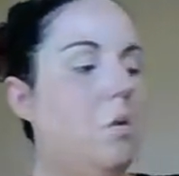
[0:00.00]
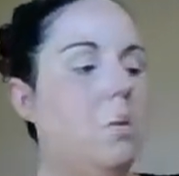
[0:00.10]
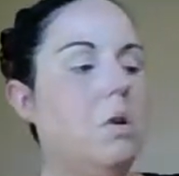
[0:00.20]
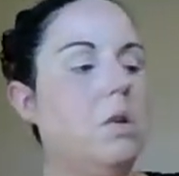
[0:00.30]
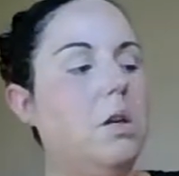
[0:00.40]

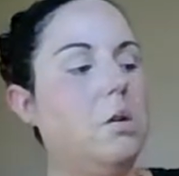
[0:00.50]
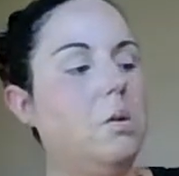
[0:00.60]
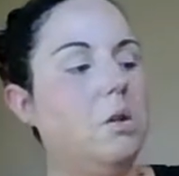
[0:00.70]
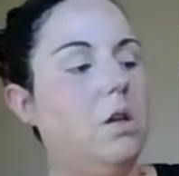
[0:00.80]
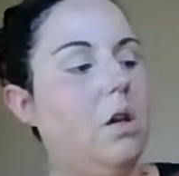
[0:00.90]
we're
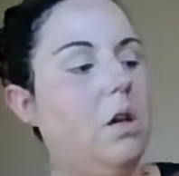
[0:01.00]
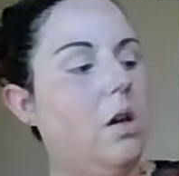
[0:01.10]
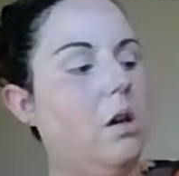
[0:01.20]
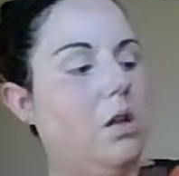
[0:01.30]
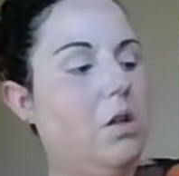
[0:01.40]
literally
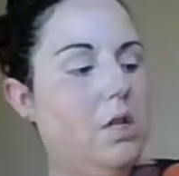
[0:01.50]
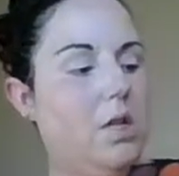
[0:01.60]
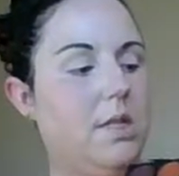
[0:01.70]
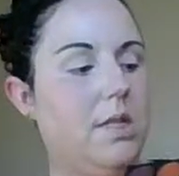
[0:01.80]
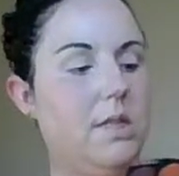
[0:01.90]
counting,
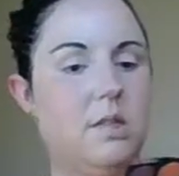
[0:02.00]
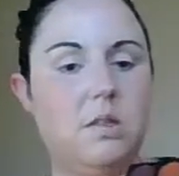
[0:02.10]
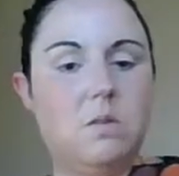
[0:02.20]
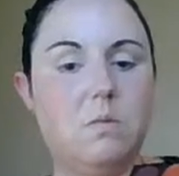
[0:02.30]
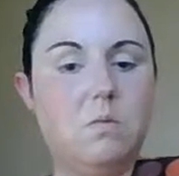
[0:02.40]
it's this
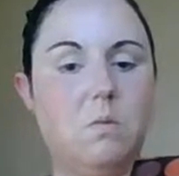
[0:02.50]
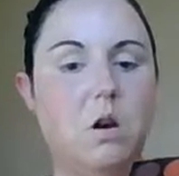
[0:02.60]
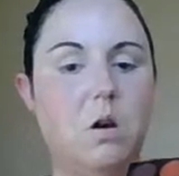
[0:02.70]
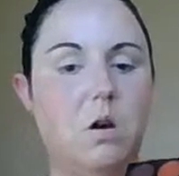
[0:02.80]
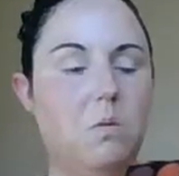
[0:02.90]

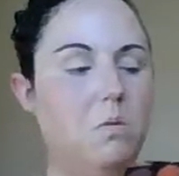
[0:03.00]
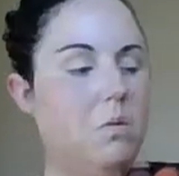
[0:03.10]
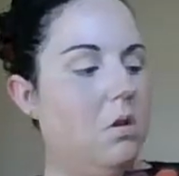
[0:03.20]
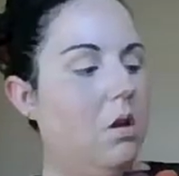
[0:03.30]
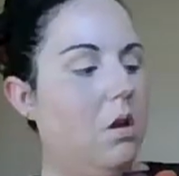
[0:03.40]
row,
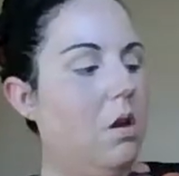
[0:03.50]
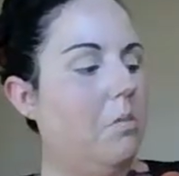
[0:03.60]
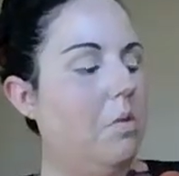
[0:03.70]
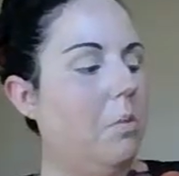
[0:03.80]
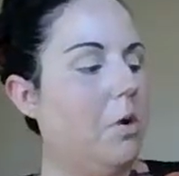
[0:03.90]

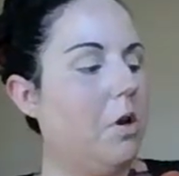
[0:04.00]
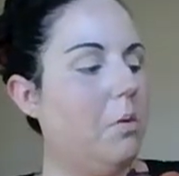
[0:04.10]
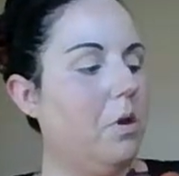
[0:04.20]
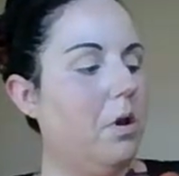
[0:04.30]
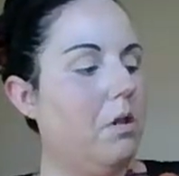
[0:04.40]
but we're
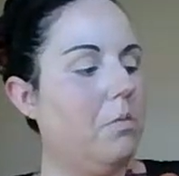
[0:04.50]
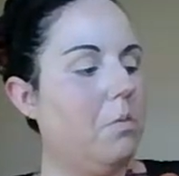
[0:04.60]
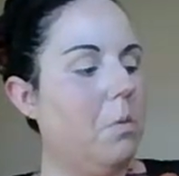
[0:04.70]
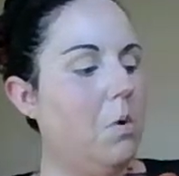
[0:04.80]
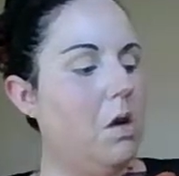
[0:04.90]
going
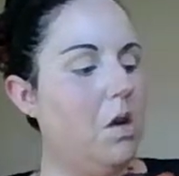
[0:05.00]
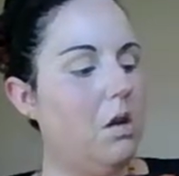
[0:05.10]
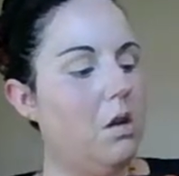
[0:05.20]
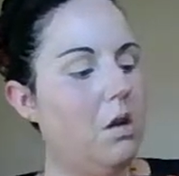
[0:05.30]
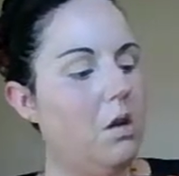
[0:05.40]

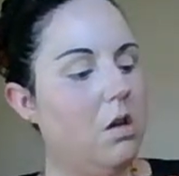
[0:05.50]
1,